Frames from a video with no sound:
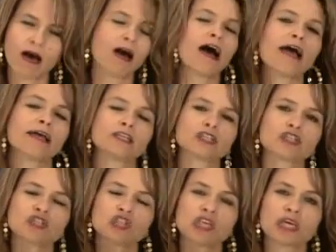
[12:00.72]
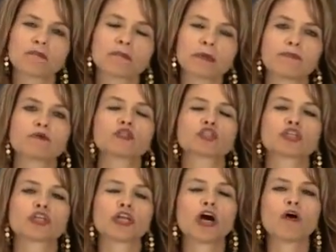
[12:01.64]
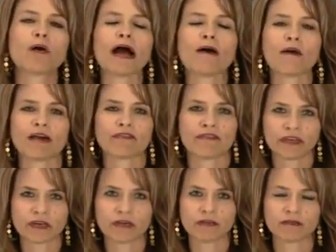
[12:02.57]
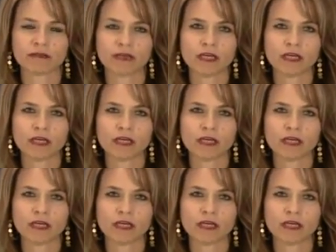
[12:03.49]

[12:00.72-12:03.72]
I just think people should know how I feel.